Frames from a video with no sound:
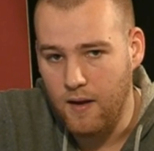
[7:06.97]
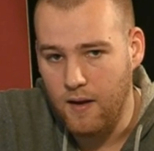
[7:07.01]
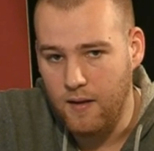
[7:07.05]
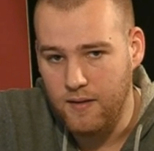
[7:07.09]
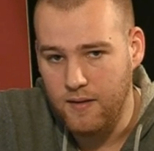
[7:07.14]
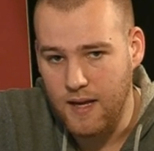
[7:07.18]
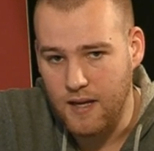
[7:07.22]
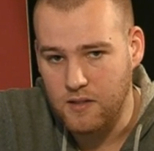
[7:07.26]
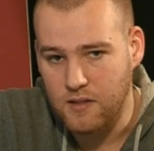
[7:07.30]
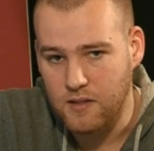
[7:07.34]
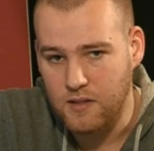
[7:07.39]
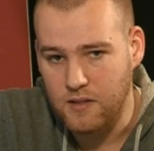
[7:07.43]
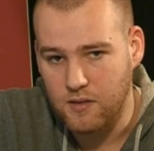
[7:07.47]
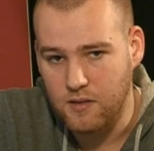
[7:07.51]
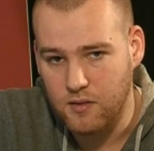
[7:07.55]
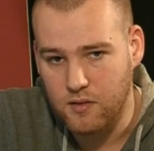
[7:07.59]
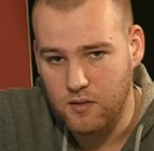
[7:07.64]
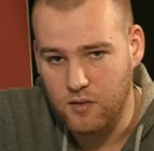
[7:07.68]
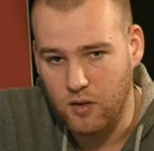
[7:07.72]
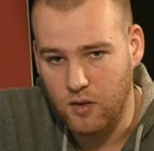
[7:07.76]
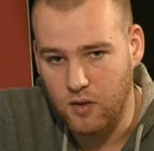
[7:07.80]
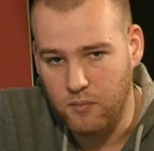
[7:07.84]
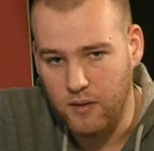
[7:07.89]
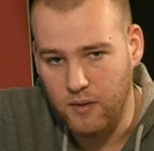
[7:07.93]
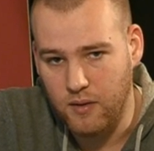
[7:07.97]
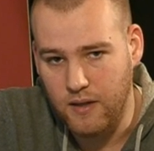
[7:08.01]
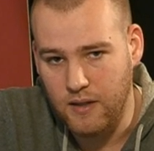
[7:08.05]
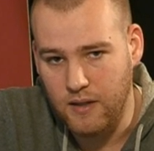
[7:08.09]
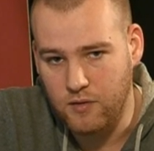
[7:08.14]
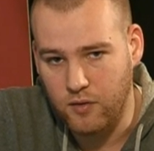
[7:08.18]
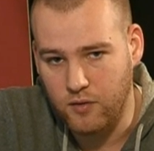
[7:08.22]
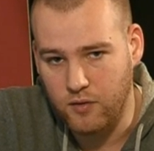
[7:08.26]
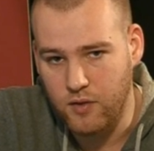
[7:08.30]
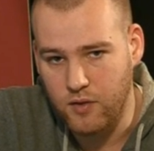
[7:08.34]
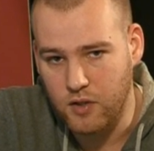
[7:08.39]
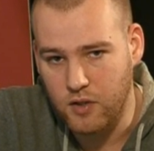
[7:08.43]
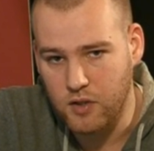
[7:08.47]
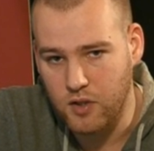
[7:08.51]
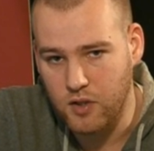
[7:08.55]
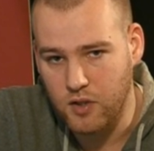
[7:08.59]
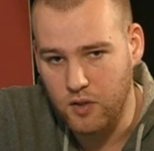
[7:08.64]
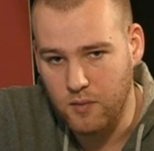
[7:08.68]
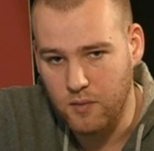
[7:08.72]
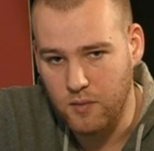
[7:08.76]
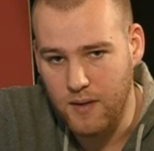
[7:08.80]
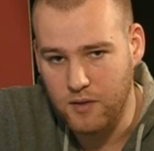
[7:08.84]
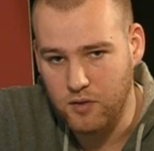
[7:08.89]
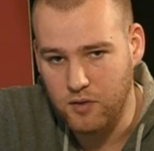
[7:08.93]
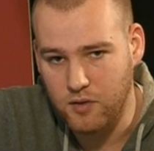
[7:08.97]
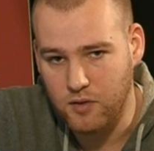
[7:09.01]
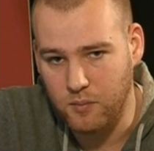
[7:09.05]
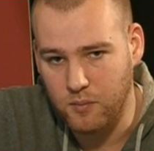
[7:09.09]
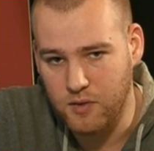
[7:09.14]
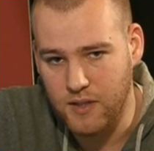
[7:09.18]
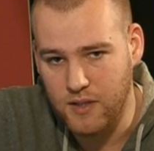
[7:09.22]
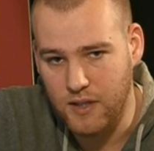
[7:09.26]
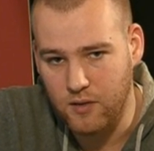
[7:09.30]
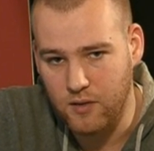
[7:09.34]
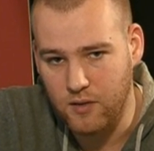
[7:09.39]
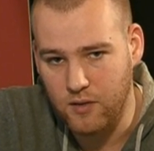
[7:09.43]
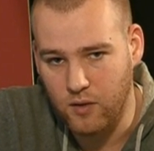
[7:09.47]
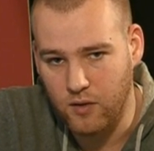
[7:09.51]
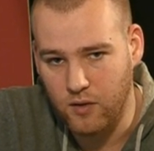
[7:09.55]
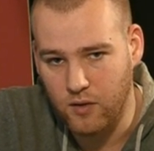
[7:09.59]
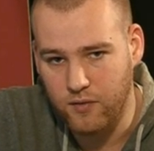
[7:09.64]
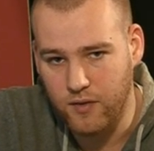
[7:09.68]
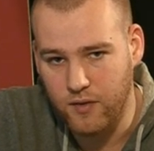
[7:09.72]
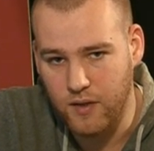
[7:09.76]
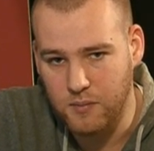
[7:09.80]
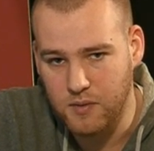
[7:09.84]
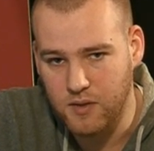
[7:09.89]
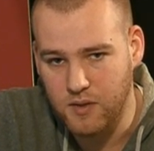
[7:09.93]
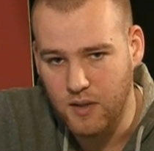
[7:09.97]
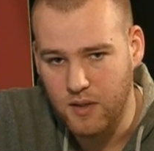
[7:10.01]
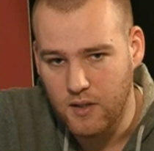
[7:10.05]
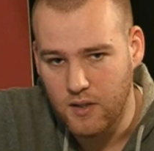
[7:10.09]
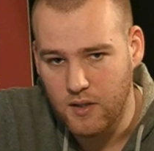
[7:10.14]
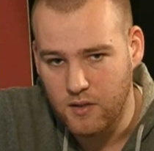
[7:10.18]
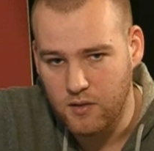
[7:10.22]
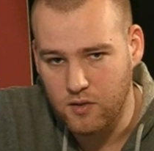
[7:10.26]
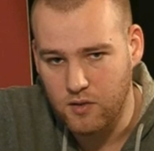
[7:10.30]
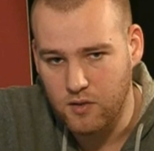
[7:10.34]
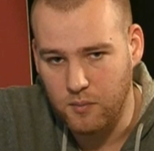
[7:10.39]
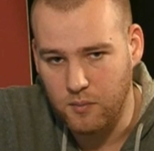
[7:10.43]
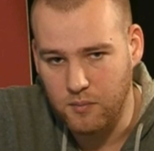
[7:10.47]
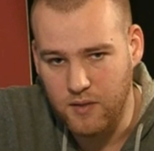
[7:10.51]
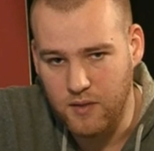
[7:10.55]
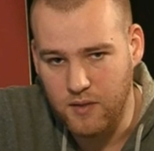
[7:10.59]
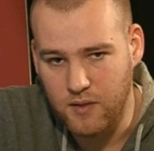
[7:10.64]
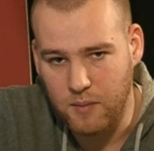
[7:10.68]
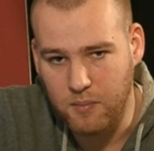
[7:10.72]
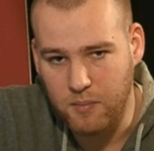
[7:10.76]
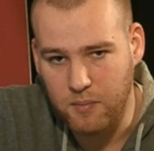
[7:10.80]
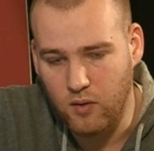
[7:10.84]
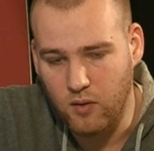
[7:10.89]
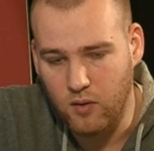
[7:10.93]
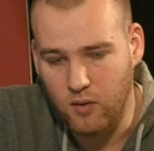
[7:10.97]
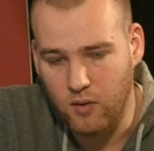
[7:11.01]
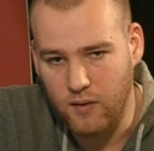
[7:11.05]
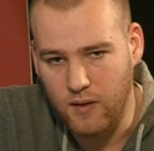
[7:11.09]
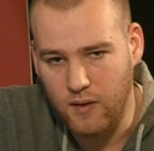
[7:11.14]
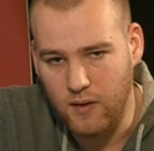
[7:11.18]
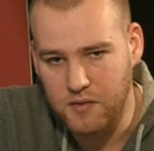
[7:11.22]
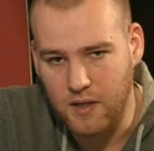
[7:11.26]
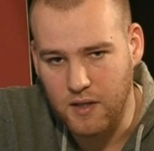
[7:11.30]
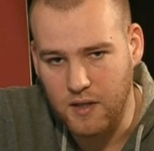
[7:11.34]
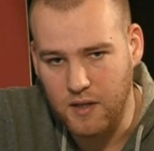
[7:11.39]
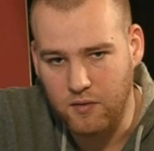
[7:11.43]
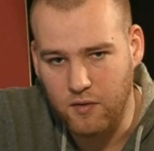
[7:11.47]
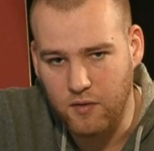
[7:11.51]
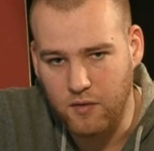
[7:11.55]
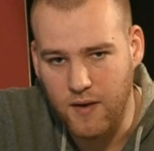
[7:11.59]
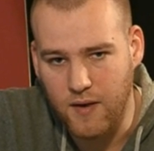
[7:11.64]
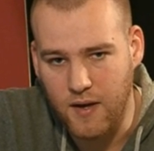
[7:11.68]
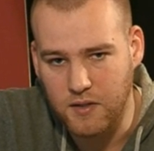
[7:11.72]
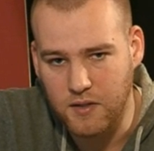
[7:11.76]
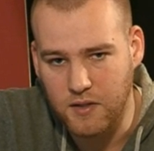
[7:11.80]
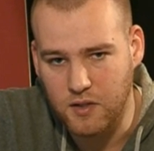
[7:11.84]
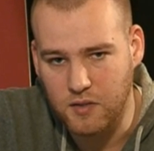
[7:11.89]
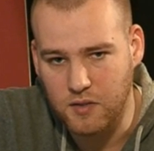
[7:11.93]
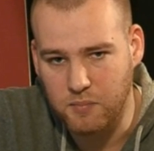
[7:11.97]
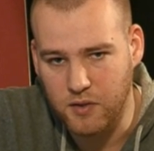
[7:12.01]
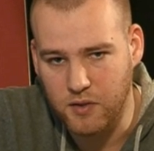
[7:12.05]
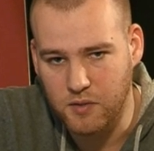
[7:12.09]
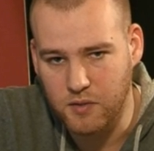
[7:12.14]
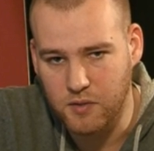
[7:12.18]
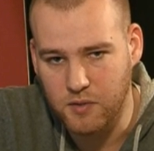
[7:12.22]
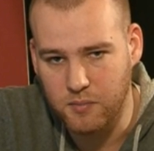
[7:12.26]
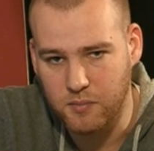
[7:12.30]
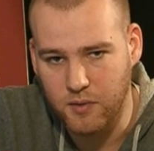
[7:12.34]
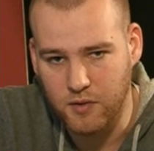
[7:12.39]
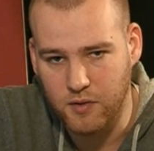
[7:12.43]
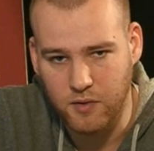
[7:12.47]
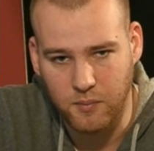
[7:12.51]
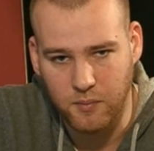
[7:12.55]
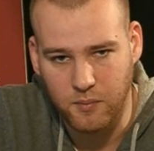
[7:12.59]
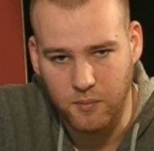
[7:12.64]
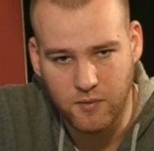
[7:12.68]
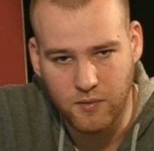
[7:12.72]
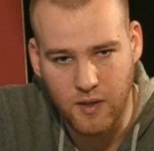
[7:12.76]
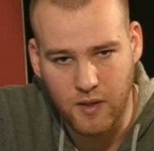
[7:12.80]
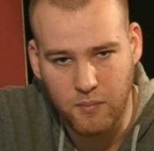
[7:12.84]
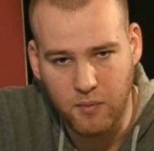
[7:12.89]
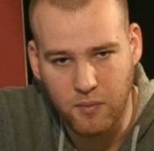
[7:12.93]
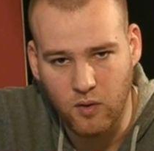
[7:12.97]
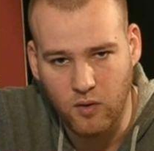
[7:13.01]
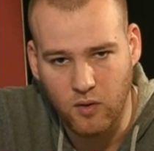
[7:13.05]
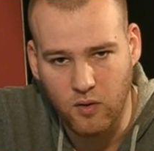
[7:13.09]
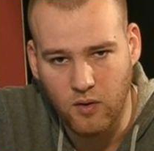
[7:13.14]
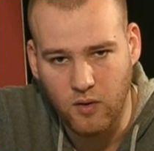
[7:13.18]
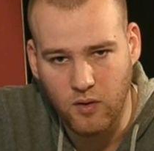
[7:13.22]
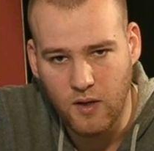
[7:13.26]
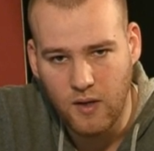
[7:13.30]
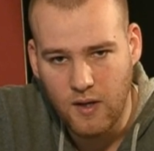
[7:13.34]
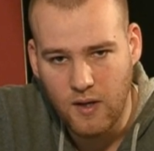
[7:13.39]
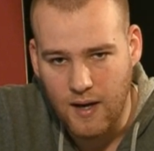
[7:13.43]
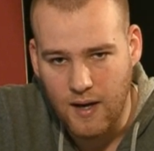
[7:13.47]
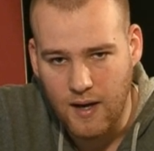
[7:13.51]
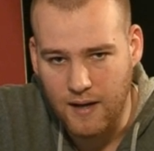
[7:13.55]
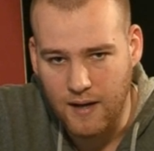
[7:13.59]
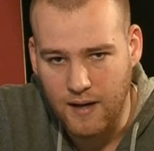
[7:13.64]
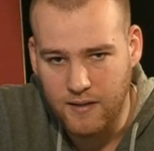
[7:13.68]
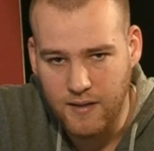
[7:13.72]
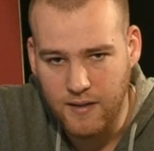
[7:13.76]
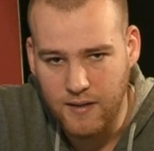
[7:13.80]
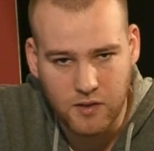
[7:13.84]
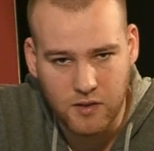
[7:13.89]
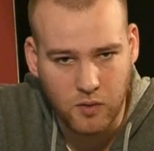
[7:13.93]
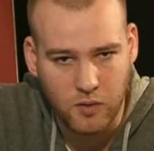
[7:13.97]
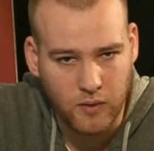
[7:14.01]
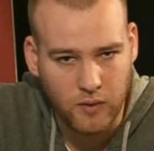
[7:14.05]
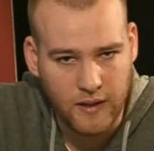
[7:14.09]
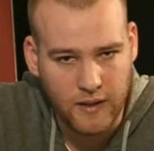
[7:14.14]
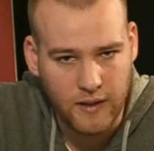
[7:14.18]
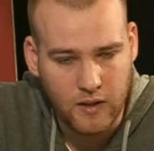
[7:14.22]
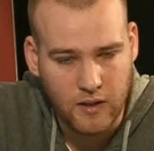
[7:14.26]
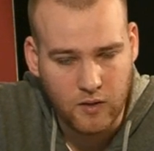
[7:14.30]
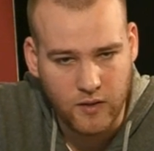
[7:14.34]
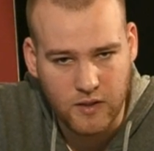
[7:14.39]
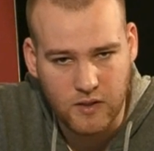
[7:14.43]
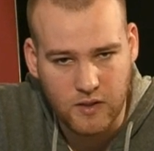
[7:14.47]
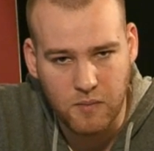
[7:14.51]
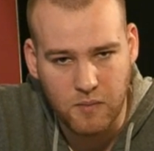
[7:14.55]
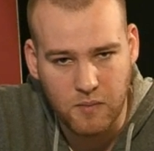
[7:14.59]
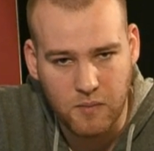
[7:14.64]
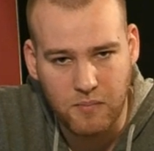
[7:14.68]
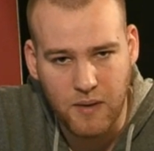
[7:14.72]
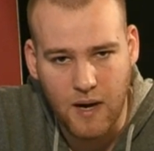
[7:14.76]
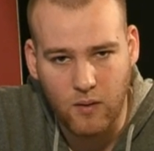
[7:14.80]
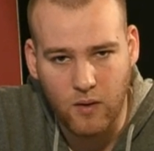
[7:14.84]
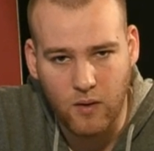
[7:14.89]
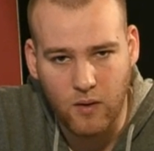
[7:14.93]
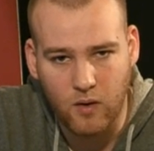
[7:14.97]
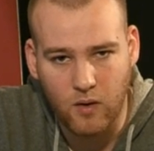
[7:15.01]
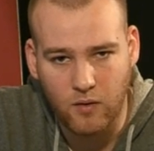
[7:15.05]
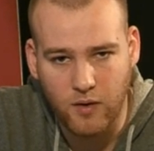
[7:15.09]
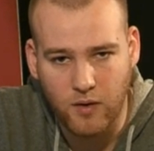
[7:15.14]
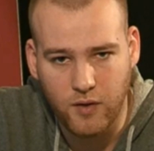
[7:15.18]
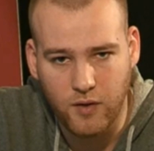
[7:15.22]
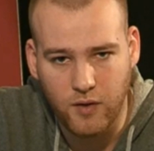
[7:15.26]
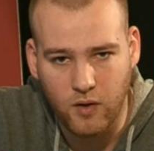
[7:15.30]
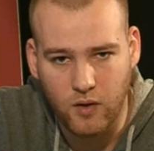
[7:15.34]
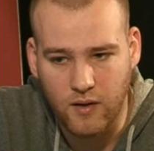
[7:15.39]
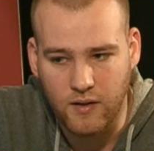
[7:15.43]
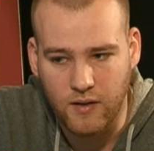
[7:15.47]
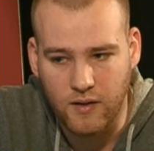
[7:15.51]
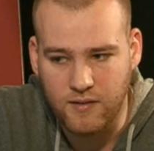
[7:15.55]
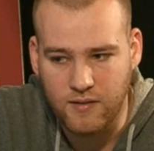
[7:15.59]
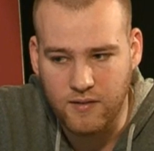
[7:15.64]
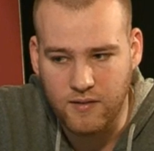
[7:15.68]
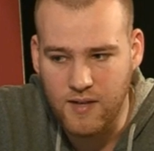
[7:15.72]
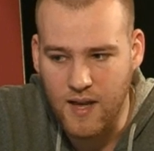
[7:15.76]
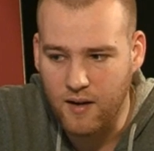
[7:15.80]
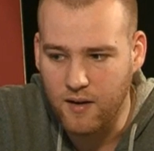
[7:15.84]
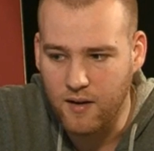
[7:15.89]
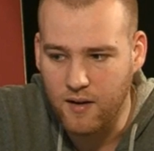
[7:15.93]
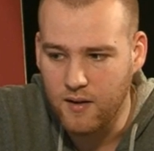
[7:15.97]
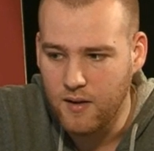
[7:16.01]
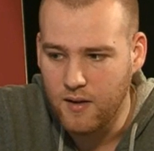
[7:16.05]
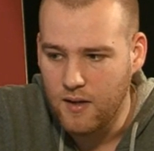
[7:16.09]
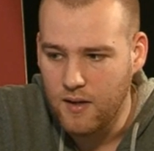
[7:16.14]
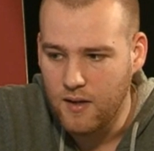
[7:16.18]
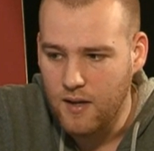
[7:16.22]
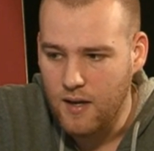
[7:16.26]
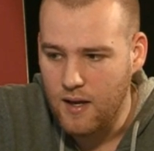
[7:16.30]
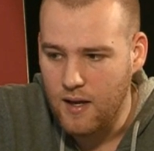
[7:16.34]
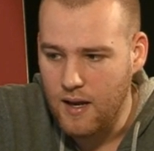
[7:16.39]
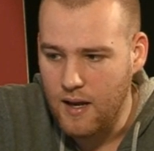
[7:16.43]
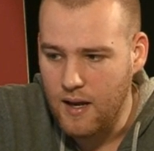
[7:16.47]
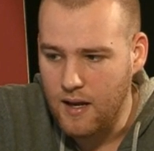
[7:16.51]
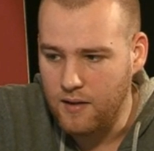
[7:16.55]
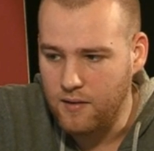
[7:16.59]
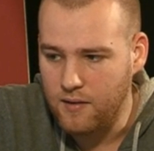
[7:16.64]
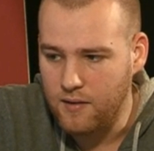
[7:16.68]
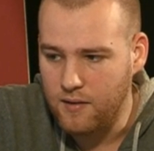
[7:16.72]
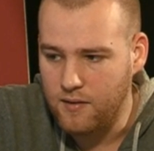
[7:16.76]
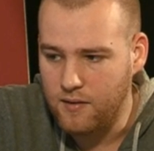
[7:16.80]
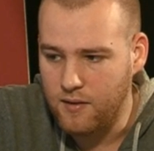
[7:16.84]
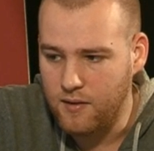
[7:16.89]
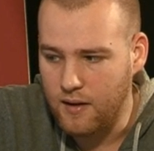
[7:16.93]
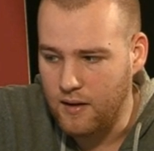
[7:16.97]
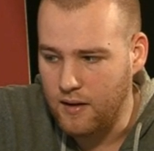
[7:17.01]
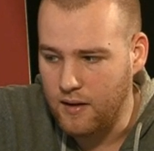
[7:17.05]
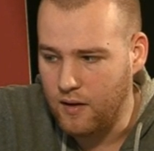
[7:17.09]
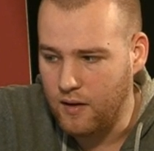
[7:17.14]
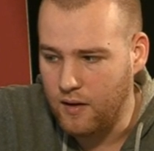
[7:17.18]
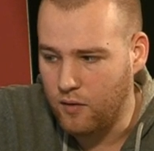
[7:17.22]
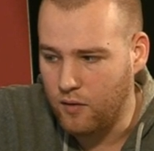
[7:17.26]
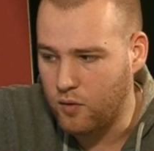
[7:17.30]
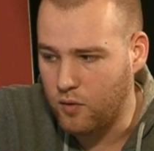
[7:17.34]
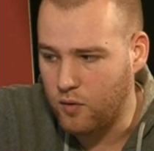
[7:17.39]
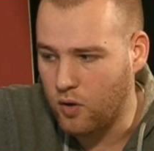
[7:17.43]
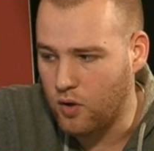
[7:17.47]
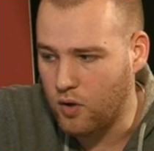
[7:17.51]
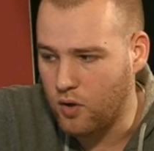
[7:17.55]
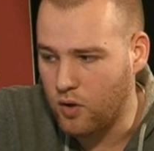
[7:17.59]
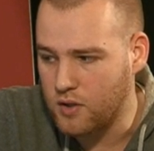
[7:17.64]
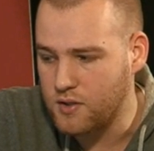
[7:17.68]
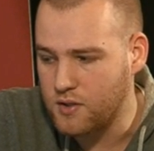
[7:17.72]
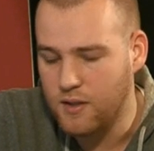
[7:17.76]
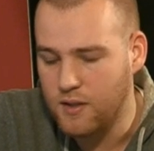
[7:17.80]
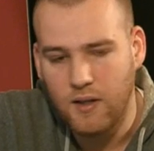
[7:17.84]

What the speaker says: Next some introduction about some general themes, some typical sacrifices possible, some typical ideas to increase the power of your attack, and of course